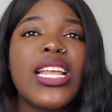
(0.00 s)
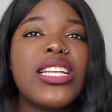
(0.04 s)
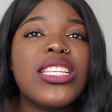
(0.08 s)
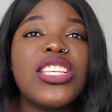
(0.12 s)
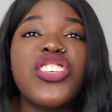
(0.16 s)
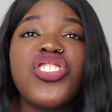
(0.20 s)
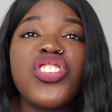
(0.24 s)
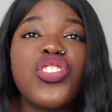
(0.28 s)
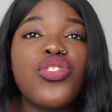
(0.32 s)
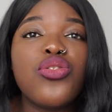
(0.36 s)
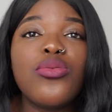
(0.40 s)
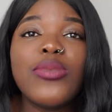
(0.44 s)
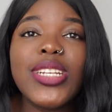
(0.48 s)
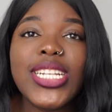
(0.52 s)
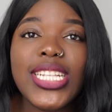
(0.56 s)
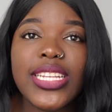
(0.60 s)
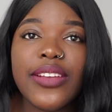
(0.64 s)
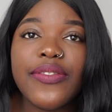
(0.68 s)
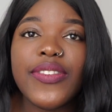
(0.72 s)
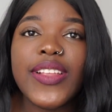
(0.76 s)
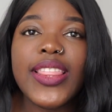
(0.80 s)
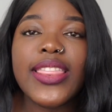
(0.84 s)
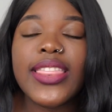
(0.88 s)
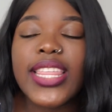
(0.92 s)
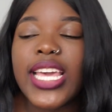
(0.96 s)
just so many
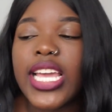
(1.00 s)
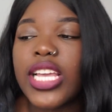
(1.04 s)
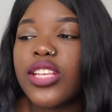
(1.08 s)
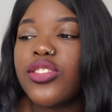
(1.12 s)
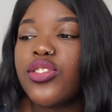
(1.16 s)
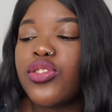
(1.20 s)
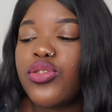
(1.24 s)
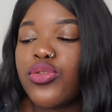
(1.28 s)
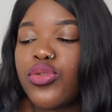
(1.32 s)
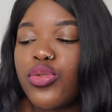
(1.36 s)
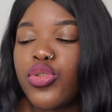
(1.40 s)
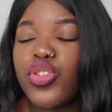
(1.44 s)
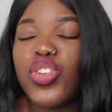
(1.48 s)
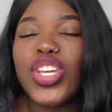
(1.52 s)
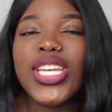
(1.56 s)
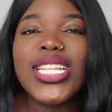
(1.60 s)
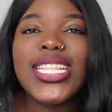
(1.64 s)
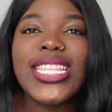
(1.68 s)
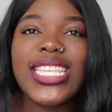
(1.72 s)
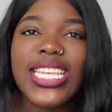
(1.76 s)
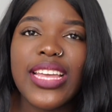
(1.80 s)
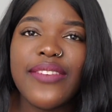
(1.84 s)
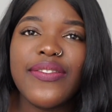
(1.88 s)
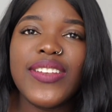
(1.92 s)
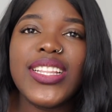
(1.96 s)
different things so you can
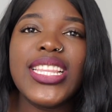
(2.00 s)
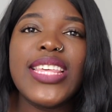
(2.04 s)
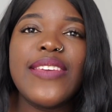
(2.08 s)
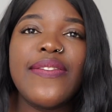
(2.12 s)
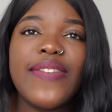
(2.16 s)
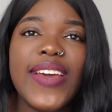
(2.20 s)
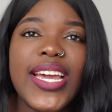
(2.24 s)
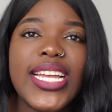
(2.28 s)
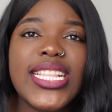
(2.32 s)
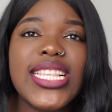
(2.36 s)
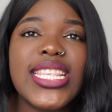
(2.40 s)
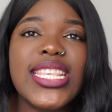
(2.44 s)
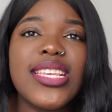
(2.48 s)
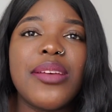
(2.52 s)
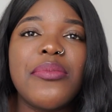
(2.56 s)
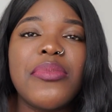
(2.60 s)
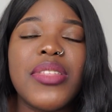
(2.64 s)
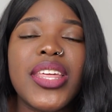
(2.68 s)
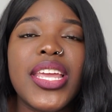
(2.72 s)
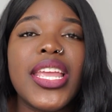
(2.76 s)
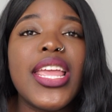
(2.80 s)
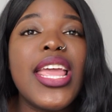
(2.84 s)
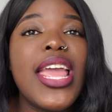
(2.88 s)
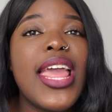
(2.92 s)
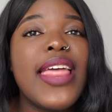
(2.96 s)
definitely find
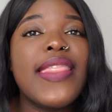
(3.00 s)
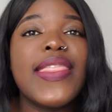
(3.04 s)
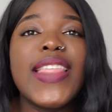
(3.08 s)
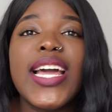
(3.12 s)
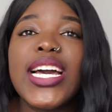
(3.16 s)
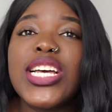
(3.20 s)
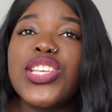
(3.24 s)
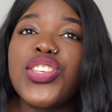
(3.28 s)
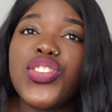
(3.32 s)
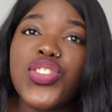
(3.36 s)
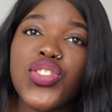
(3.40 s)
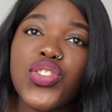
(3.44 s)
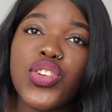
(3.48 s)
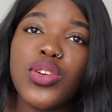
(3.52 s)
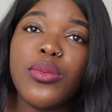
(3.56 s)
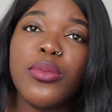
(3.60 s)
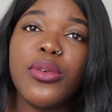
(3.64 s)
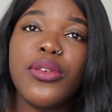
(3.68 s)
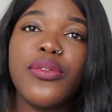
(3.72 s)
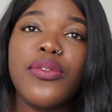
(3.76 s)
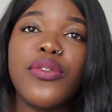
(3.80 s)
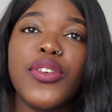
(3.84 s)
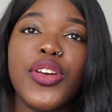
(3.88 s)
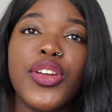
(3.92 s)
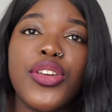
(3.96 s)
something that is
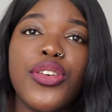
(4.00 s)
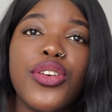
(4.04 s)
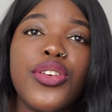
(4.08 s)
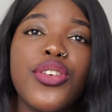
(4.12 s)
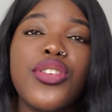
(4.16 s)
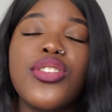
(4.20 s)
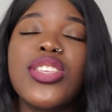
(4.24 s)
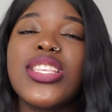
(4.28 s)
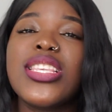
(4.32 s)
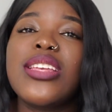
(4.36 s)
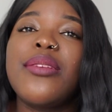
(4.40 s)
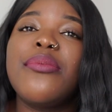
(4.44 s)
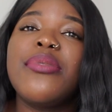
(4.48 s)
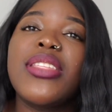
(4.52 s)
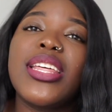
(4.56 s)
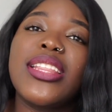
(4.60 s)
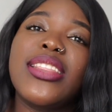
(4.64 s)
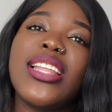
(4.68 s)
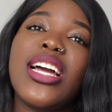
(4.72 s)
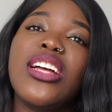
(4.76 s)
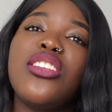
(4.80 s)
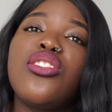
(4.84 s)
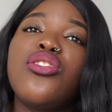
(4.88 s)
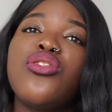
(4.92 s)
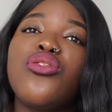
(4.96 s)
suitable for you something
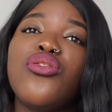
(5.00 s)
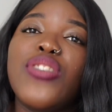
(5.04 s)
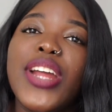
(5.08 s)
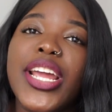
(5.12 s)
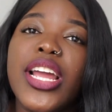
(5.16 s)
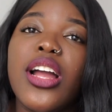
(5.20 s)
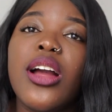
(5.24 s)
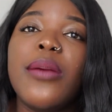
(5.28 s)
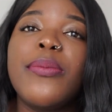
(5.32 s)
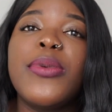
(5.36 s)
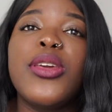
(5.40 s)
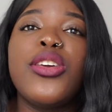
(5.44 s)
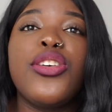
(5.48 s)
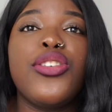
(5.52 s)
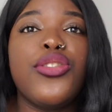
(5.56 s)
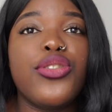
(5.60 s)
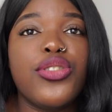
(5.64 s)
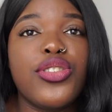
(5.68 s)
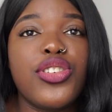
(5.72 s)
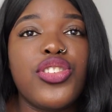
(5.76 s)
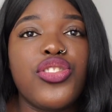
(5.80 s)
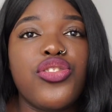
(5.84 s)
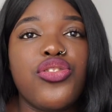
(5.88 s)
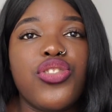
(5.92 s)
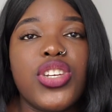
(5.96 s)
that is right up
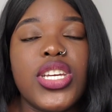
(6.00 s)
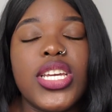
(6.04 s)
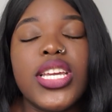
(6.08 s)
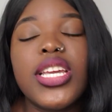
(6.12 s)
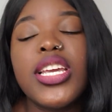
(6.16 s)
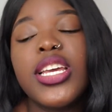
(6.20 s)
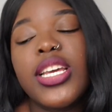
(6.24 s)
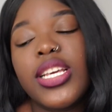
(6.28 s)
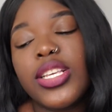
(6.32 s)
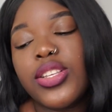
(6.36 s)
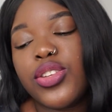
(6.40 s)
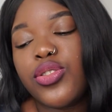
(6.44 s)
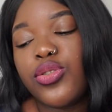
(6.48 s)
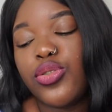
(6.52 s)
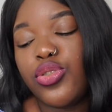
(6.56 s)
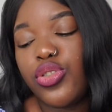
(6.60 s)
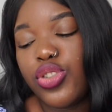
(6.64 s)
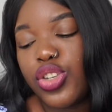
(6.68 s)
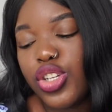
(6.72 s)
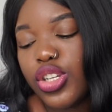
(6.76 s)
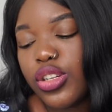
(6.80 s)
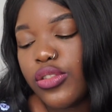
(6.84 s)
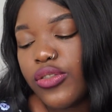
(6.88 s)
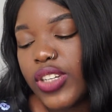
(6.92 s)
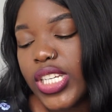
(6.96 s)
your street so do
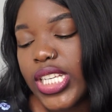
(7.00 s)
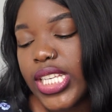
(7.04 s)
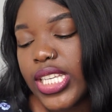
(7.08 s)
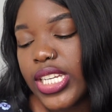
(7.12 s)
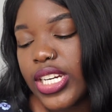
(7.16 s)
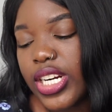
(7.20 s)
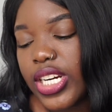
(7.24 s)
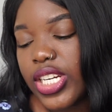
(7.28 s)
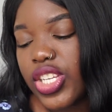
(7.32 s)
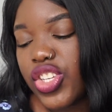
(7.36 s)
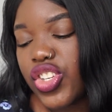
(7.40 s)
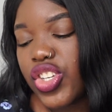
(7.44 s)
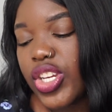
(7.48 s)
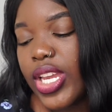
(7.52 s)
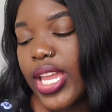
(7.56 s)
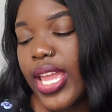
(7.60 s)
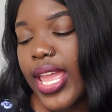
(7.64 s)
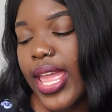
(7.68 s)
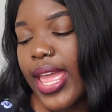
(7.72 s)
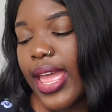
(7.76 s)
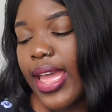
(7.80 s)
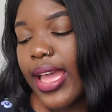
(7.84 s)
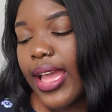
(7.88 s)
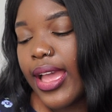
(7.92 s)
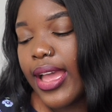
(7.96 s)
your research
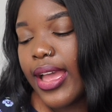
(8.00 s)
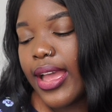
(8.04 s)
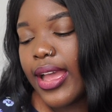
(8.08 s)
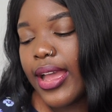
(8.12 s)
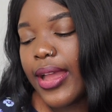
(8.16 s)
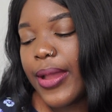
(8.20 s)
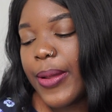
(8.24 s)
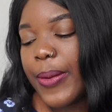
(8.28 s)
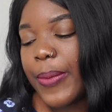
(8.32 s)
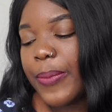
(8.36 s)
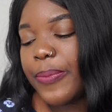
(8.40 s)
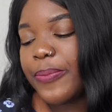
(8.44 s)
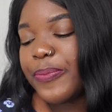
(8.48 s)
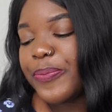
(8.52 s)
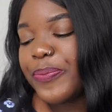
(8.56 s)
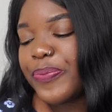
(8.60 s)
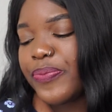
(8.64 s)
um